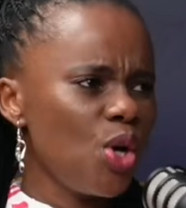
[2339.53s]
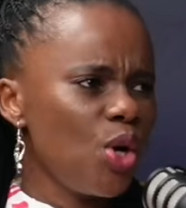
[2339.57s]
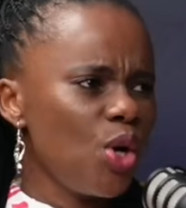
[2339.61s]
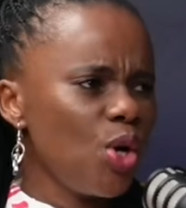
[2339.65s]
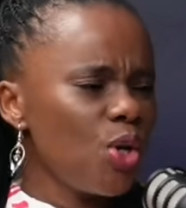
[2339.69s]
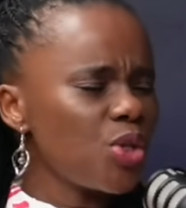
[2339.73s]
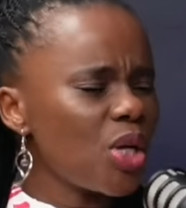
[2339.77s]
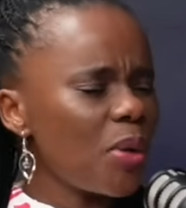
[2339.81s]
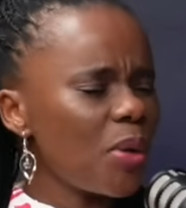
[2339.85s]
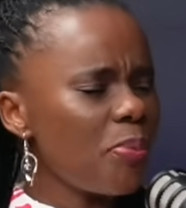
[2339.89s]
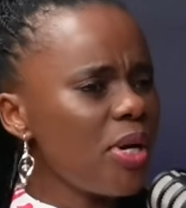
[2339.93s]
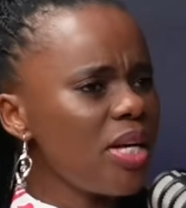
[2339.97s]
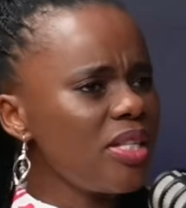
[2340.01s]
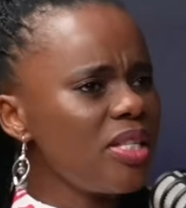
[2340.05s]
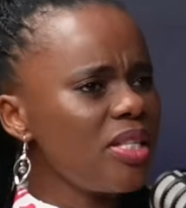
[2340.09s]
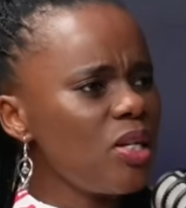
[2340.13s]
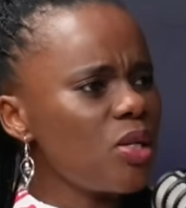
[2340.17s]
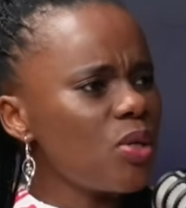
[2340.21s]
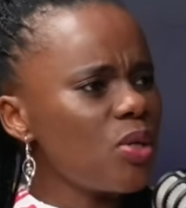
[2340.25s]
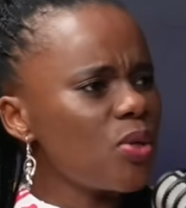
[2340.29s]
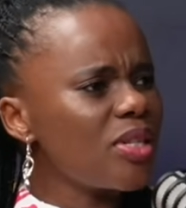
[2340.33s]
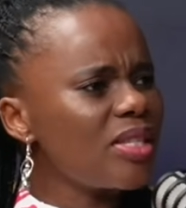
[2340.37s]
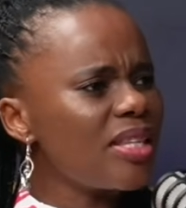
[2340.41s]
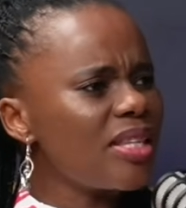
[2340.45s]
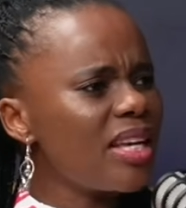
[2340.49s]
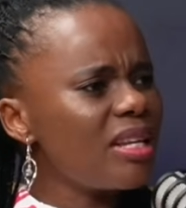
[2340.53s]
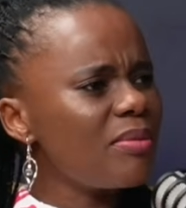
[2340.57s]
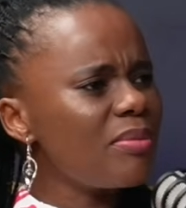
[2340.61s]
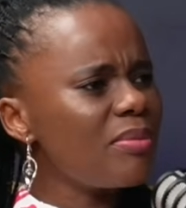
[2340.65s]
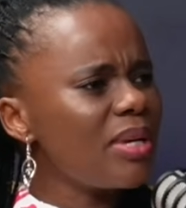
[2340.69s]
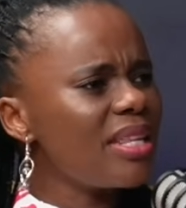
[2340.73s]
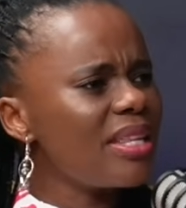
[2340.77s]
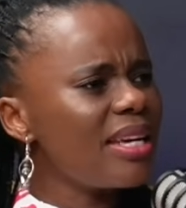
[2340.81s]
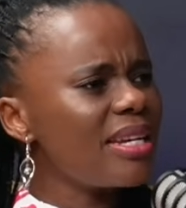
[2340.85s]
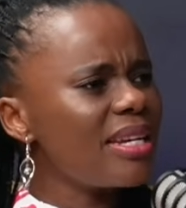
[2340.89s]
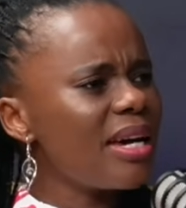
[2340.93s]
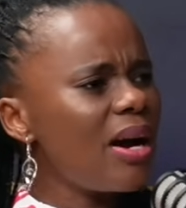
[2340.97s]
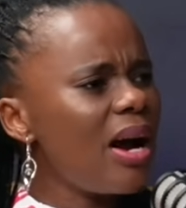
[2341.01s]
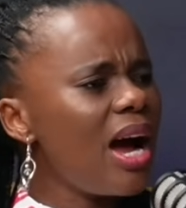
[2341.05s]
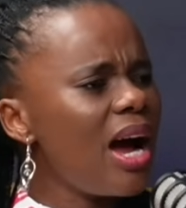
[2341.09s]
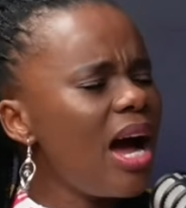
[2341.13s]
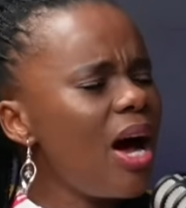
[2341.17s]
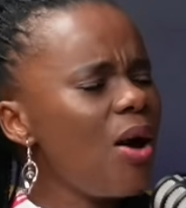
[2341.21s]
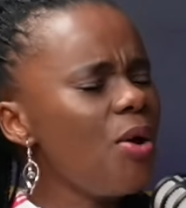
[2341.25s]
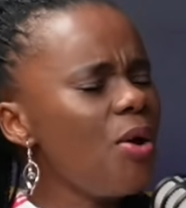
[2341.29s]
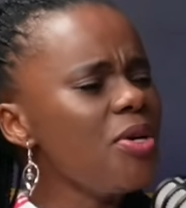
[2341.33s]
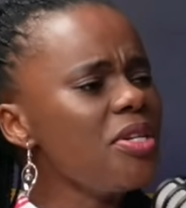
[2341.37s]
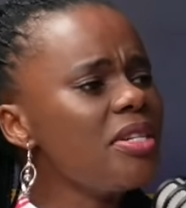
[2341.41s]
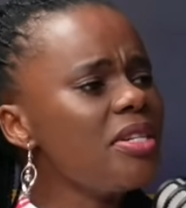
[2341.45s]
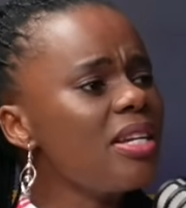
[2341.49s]
So a person looks at me that,
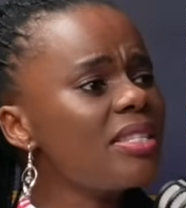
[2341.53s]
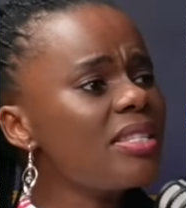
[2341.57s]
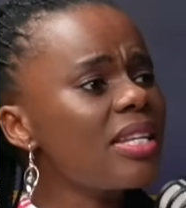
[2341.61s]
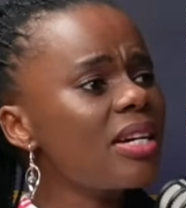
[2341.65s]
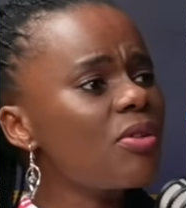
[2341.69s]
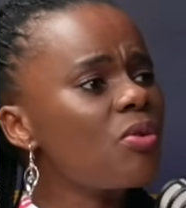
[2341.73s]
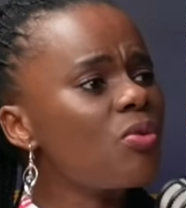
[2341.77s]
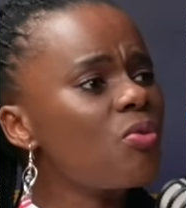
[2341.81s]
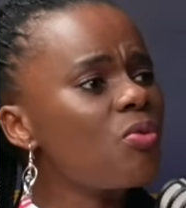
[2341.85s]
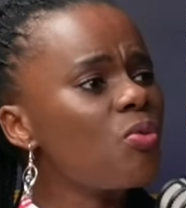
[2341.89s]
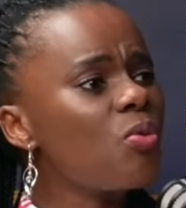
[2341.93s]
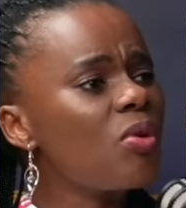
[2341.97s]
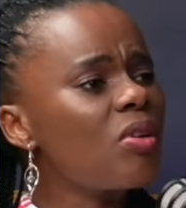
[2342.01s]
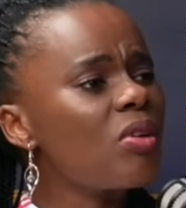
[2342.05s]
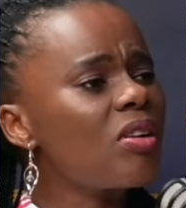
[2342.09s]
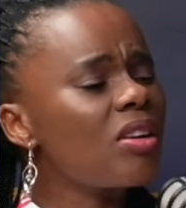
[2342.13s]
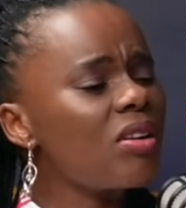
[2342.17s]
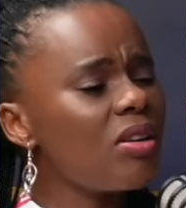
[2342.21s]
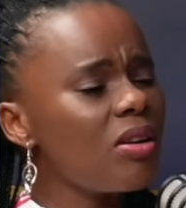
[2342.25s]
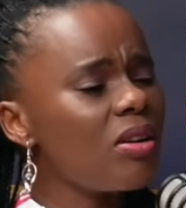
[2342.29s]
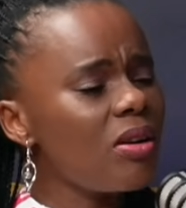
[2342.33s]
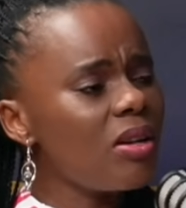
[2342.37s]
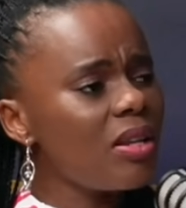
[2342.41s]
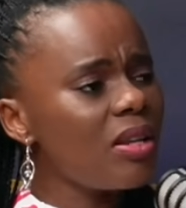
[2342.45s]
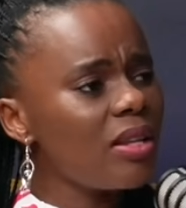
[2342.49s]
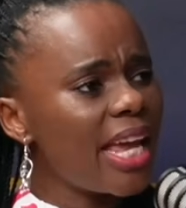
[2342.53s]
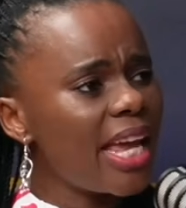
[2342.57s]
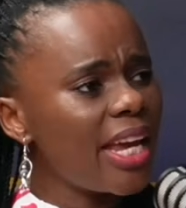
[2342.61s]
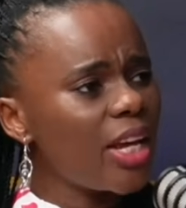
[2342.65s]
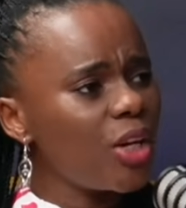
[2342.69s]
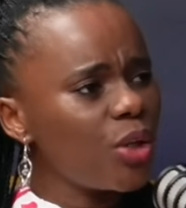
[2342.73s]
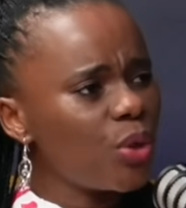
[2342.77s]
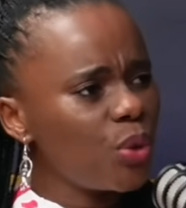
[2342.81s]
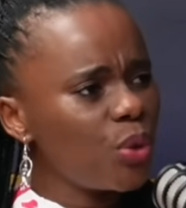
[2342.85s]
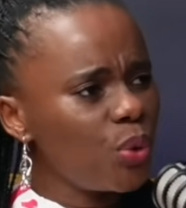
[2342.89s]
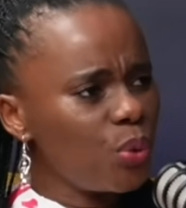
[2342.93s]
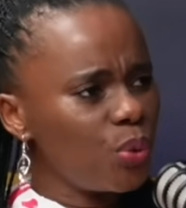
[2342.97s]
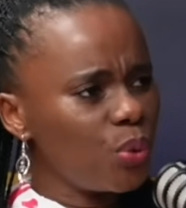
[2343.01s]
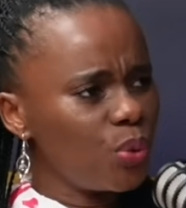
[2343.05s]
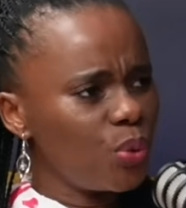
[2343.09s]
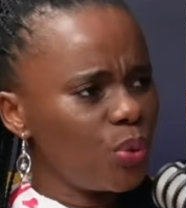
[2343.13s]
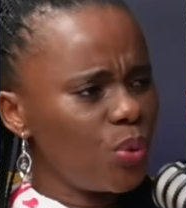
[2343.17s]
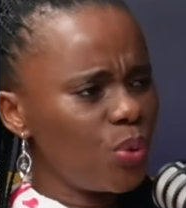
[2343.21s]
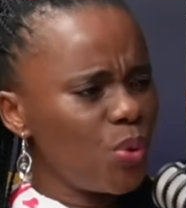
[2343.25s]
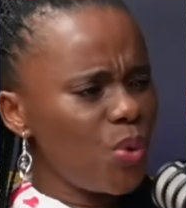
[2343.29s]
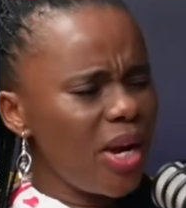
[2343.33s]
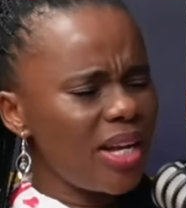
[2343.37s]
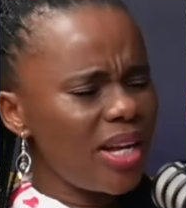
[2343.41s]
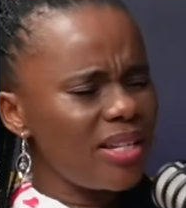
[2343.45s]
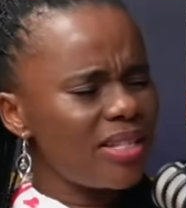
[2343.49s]
how does a girl like you,
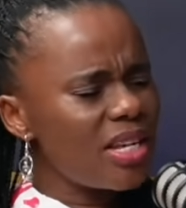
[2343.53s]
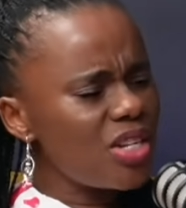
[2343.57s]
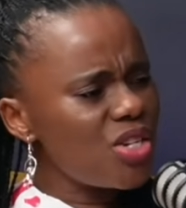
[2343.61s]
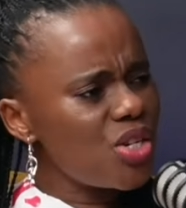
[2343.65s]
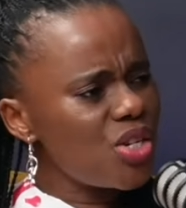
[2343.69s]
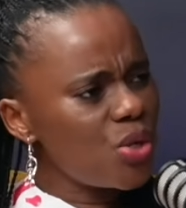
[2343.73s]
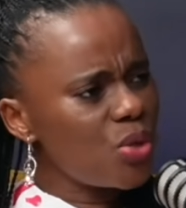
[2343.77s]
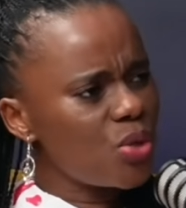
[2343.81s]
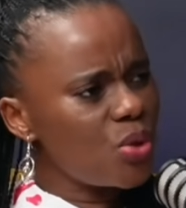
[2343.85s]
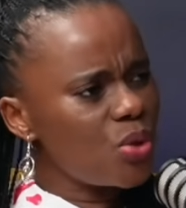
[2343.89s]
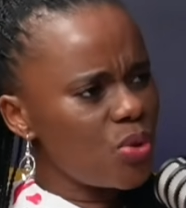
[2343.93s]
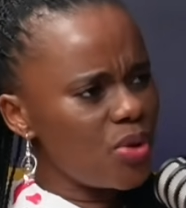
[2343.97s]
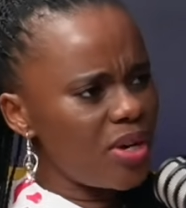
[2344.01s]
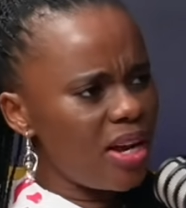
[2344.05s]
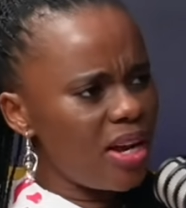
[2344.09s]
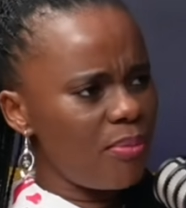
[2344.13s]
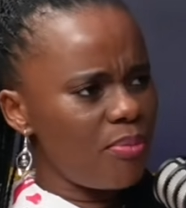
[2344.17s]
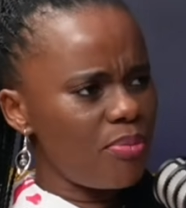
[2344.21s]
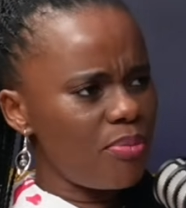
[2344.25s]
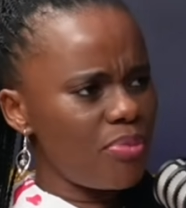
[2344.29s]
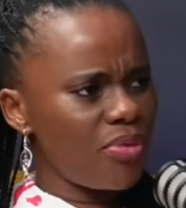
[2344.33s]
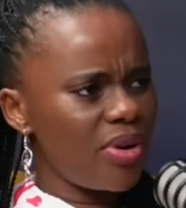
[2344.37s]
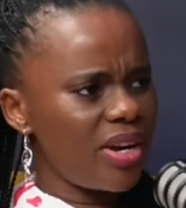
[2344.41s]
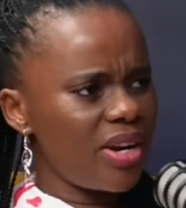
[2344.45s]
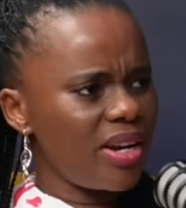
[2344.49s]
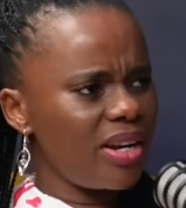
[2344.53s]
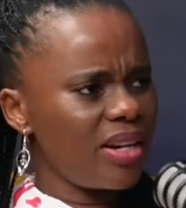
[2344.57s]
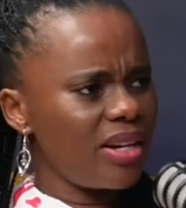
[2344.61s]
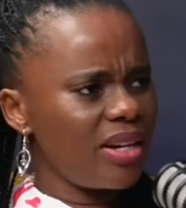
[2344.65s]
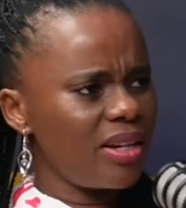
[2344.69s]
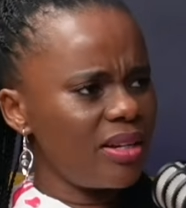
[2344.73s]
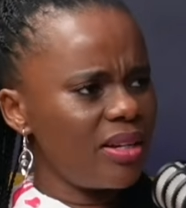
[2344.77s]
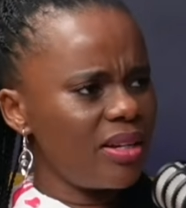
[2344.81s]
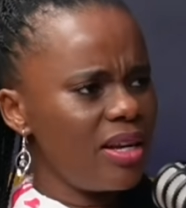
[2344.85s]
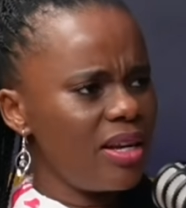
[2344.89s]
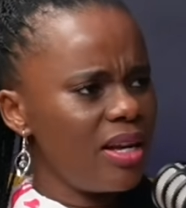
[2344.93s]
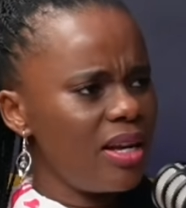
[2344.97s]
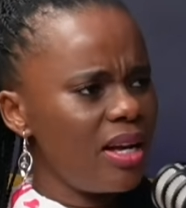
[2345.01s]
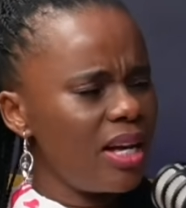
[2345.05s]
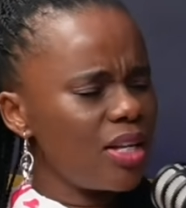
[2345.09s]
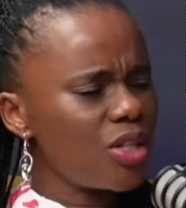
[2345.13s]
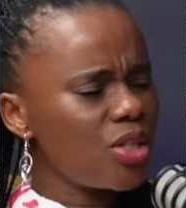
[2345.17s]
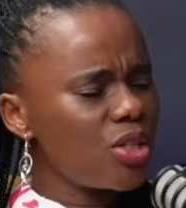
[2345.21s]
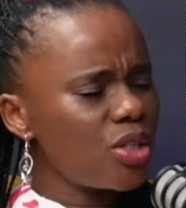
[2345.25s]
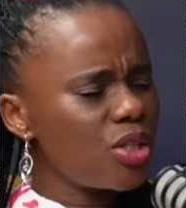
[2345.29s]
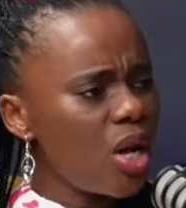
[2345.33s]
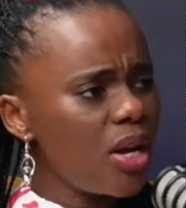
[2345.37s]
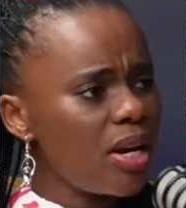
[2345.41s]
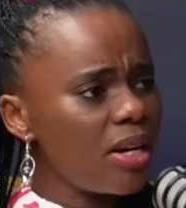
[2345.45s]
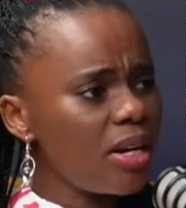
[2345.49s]
who had such a good upbringing, a
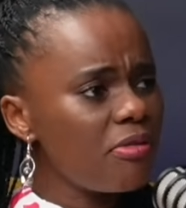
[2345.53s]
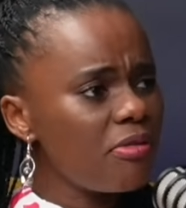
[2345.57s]
solid